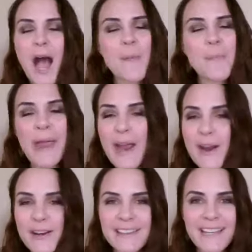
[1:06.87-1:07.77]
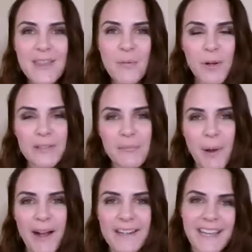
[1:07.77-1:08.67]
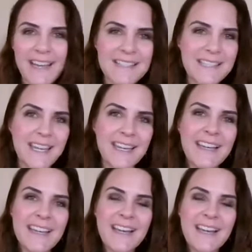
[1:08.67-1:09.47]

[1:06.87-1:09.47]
Apparently the world of podcasting